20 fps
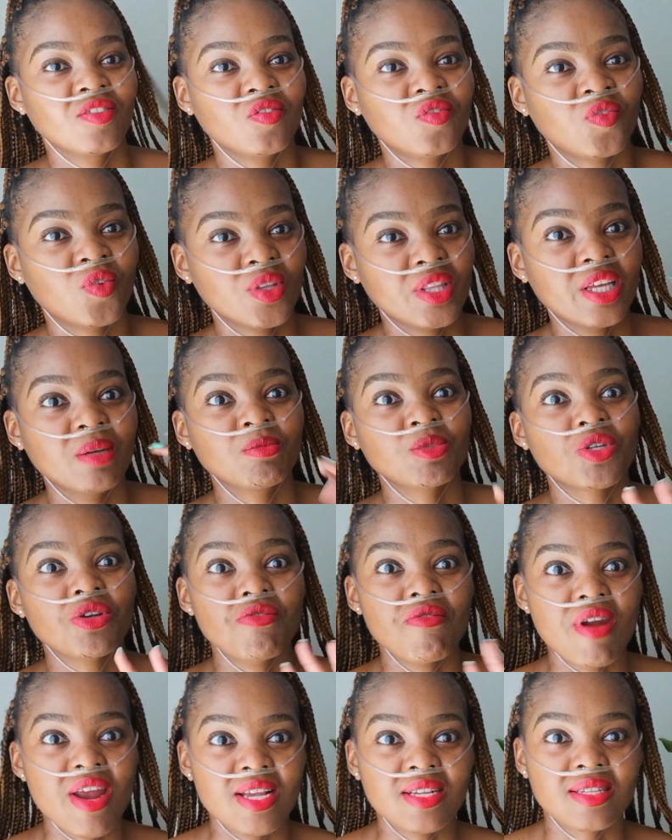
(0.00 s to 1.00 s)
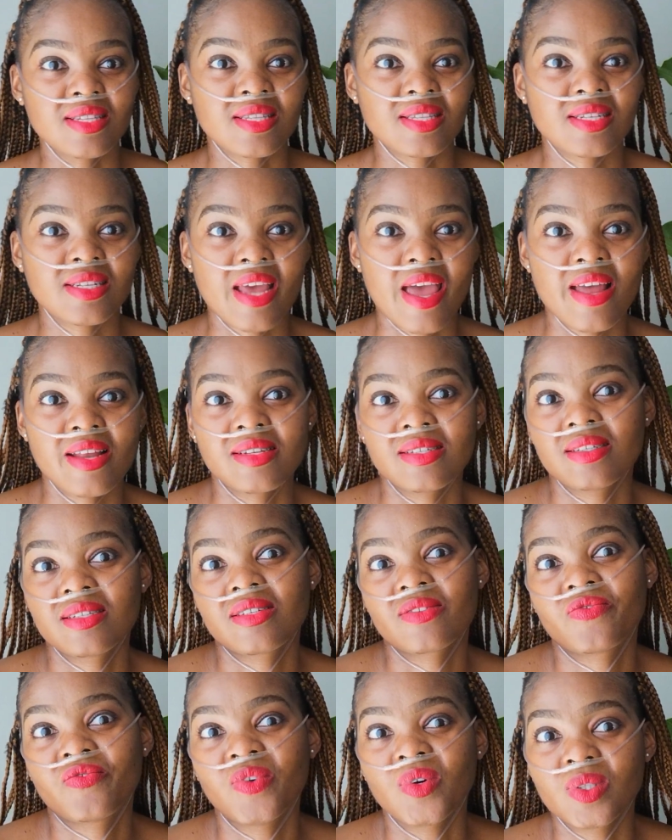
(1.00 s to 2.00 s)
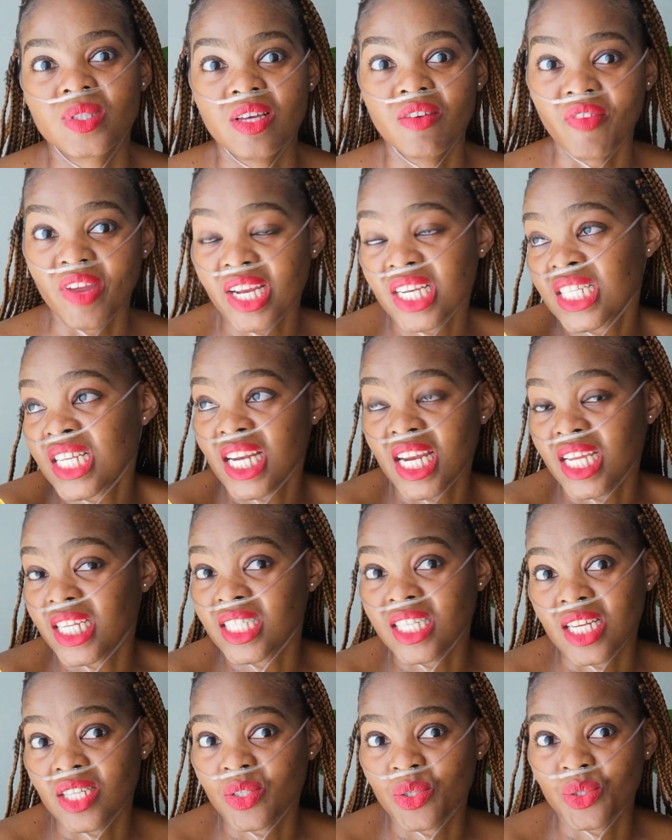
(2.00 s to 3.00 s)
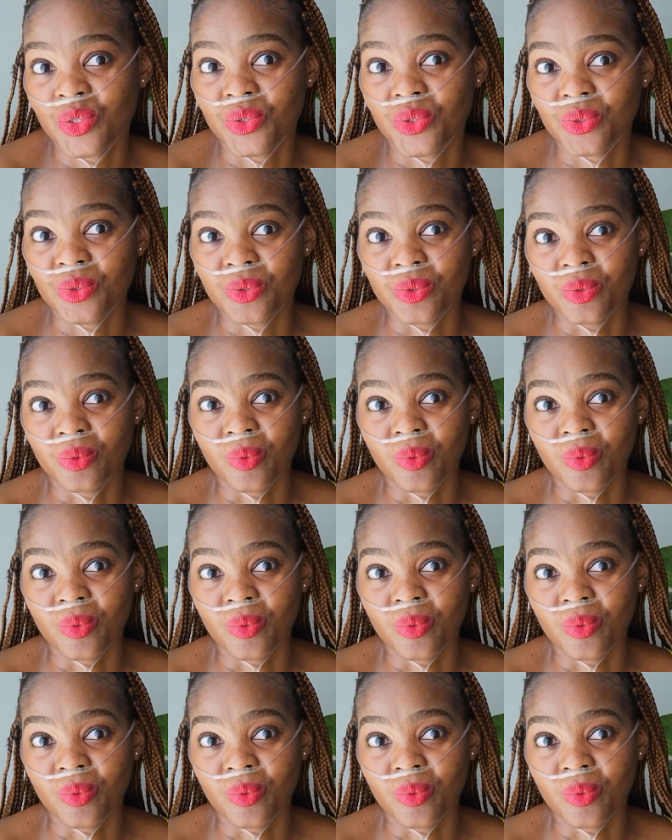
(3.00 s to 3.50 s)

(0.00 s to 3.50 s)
for them to rest and for the ventilator to do